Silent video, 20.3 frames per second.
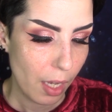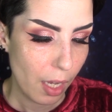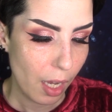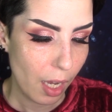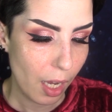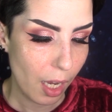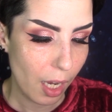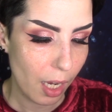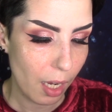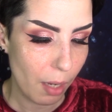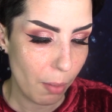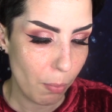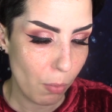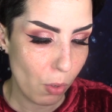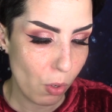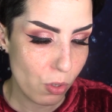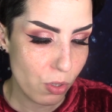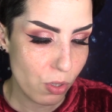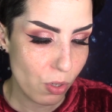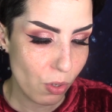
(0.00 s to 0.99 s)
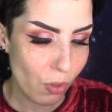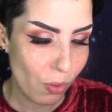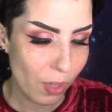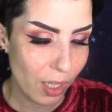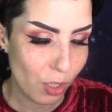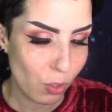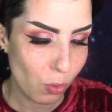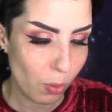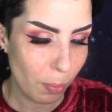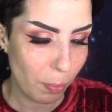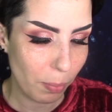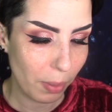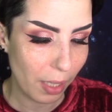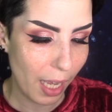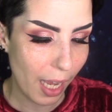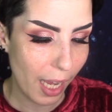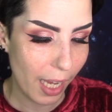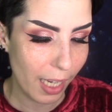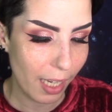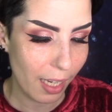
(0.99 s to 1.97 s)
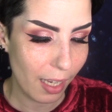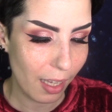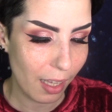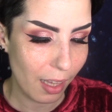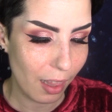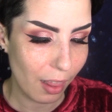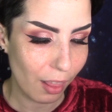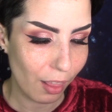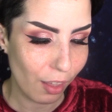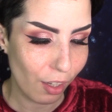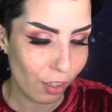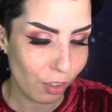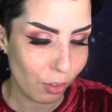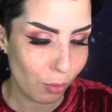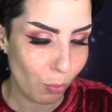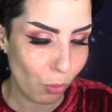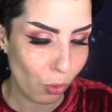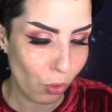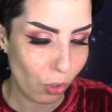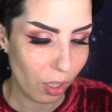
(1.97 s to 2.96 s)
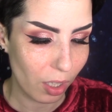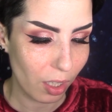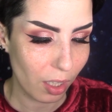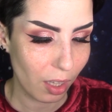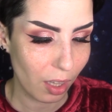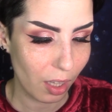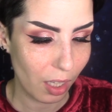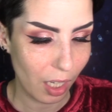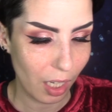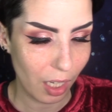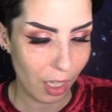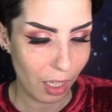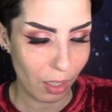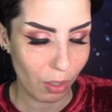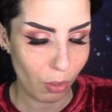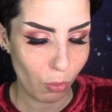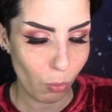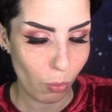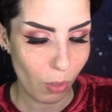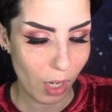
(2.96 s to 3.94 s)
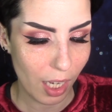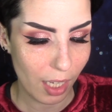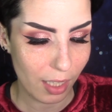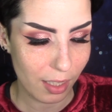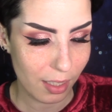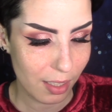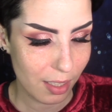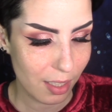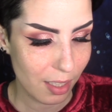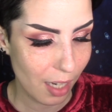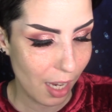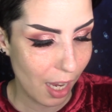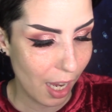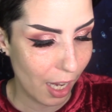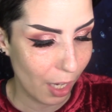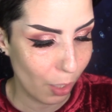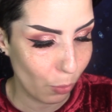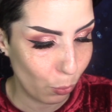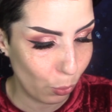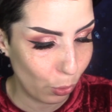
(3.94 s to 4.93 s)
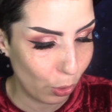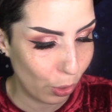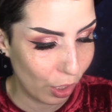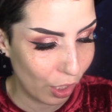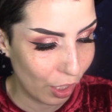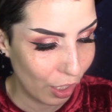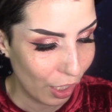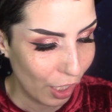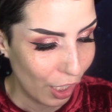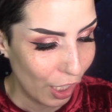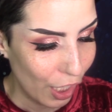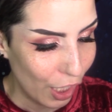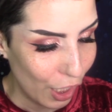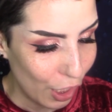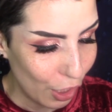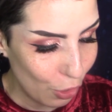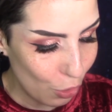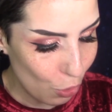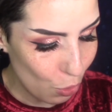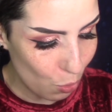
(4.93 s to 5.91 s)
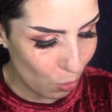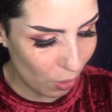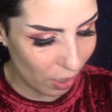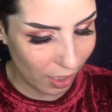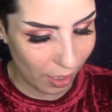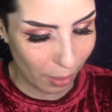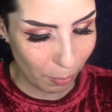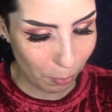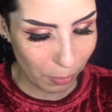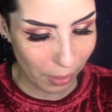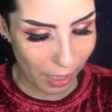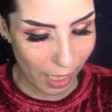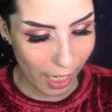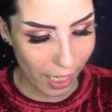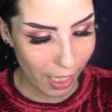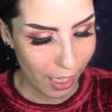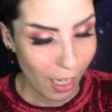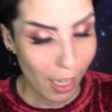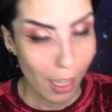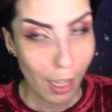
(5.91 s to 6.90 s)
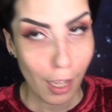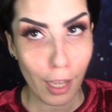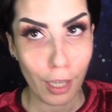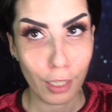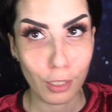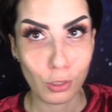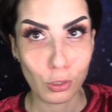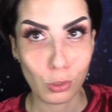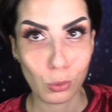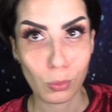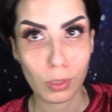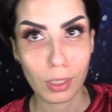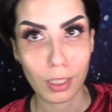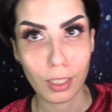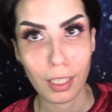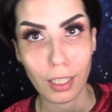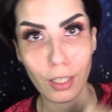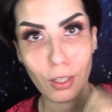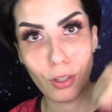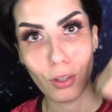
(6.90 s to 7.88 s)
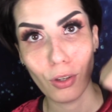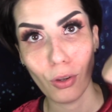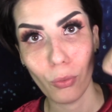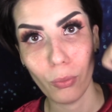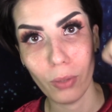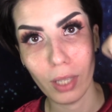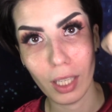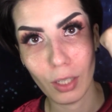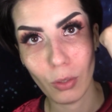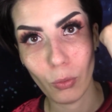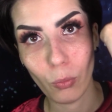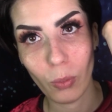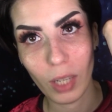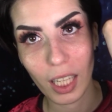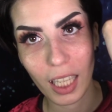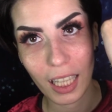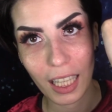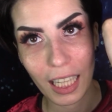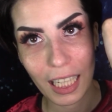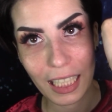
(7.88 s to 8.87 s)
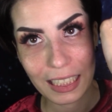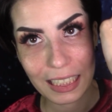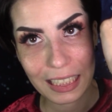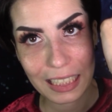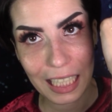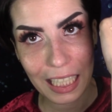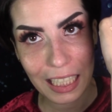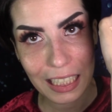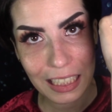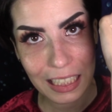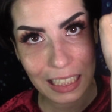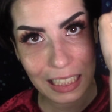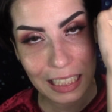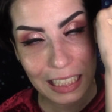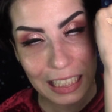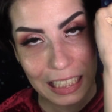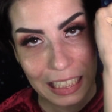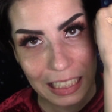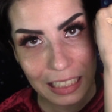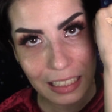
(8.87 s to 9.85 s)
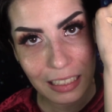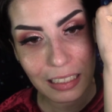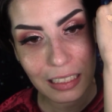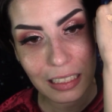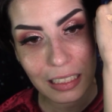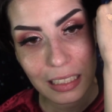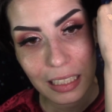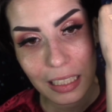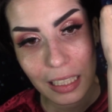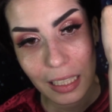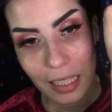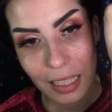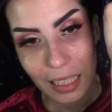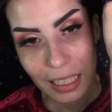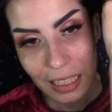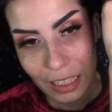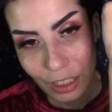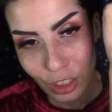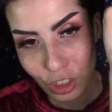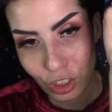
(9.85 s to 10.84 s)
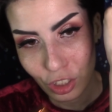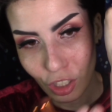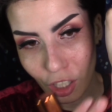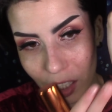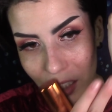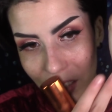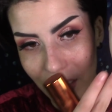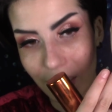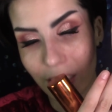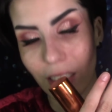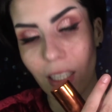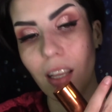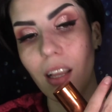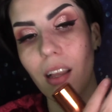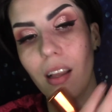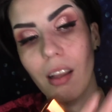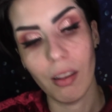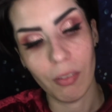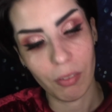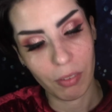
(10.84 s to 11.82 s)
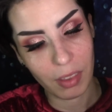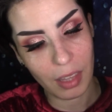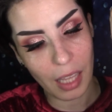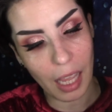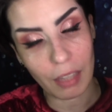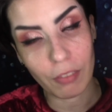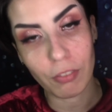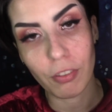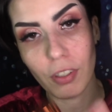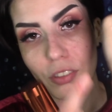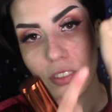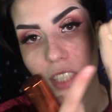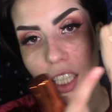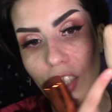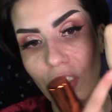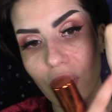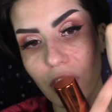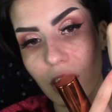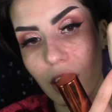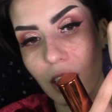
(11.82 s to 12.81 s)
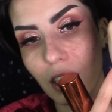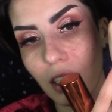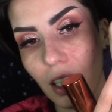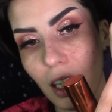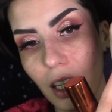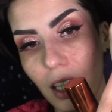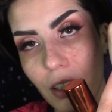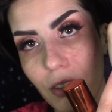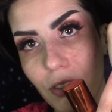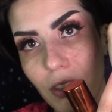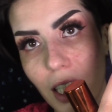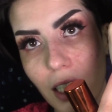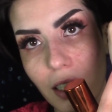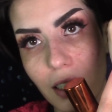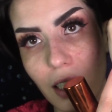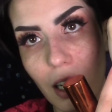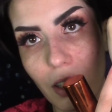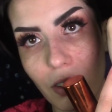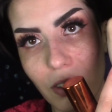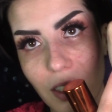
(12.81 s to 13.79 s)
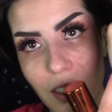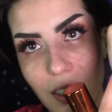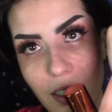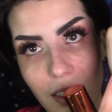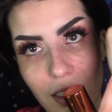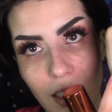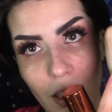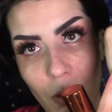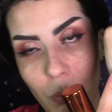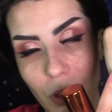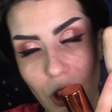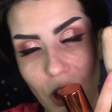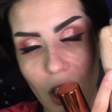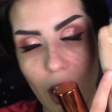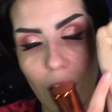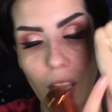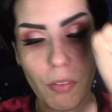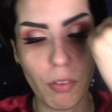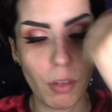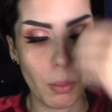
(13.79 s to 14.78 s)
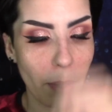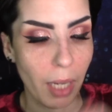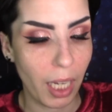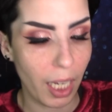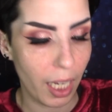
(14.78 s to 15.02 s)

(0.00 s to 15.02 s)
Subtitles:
I am also going to apply a lot more than what I would usually apply. I usually go in with a tiny little dot of that foundation, and right now this is how much I have on my